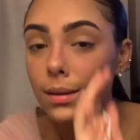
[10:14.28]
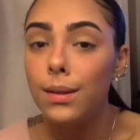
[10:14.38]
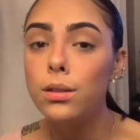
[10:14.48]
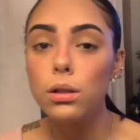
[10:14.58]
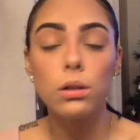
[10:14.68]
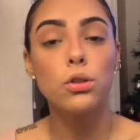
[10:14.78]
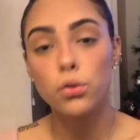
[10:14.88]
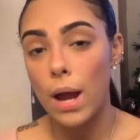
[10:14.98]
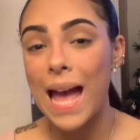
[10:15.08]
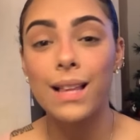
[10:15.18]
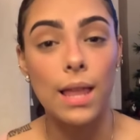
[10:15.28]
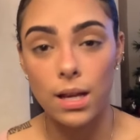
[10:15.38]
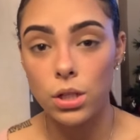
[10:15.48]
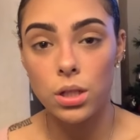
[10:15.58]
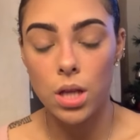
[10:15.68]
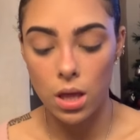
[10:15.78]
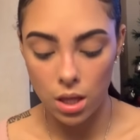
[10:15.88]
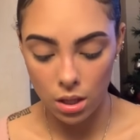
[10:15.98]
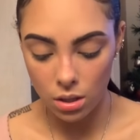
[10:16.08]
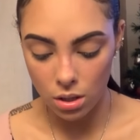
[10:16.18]
These are drag lashes, I
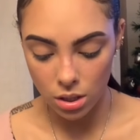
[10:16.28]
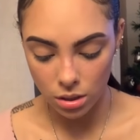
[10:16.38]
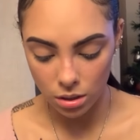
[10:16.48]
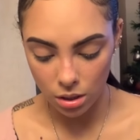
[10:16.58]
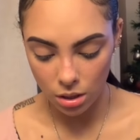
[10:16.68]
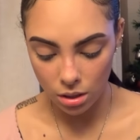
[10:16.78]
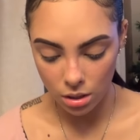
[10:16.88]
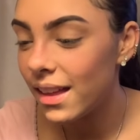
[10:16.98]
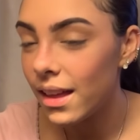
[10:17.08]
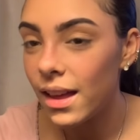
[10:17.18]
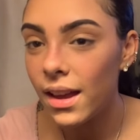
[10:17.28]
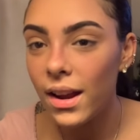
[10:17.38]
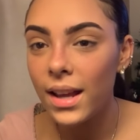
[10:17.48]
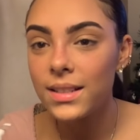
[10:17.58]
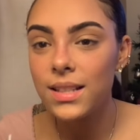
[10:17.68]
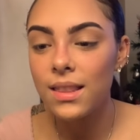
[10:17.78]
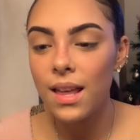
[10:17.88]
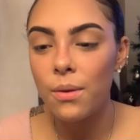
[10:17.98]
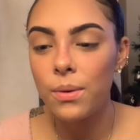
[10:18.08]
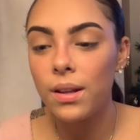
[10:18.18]
think, honestly. Alright, set
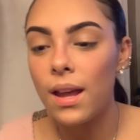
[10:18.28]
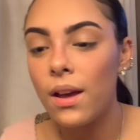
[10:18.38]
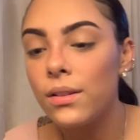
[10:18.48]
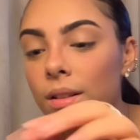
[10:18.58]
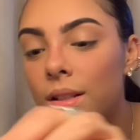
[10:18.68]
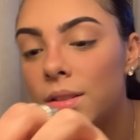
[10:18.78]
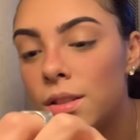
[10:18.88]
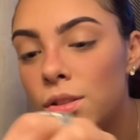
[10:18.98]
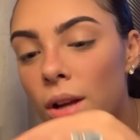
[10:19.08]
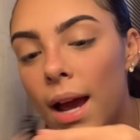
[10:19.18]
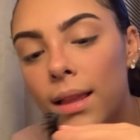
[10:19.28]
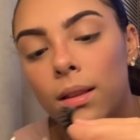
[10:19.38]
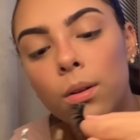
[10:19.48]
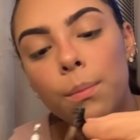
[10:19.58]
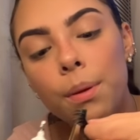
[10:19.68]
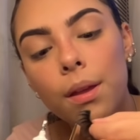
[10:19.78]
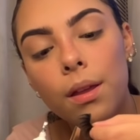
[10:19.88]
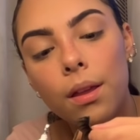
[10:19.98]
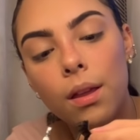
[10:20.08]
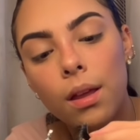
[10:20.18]
that one down to dry a little bit.
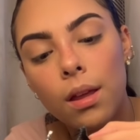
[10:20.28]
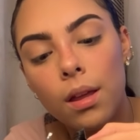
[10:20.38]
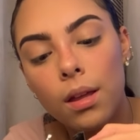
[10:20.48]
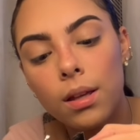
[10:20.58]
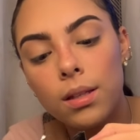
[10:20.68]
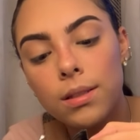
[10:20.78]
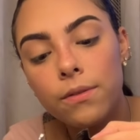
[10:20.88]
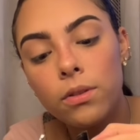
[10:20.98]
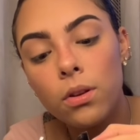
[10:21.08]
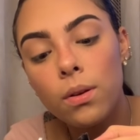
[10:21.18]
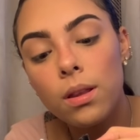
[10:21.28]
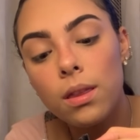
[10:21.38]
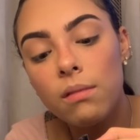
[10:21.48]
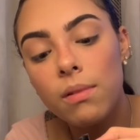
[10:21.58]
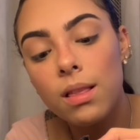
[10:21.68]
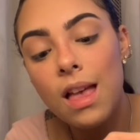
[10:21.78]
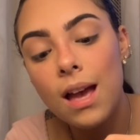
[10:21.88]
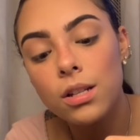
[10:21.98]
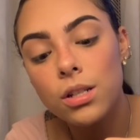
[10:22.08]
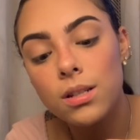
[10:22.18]
Because if you know anything about
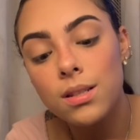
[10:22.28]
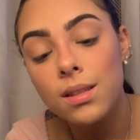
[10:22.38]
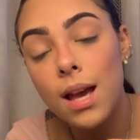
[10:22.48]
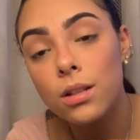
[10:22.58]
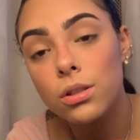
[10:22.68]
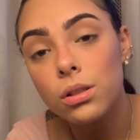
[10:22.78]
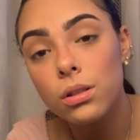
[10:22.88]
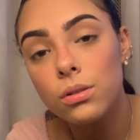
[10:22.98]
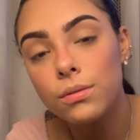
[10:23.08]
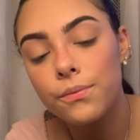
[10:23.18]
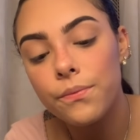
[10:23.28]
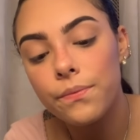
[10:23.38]
lashes and lash glue,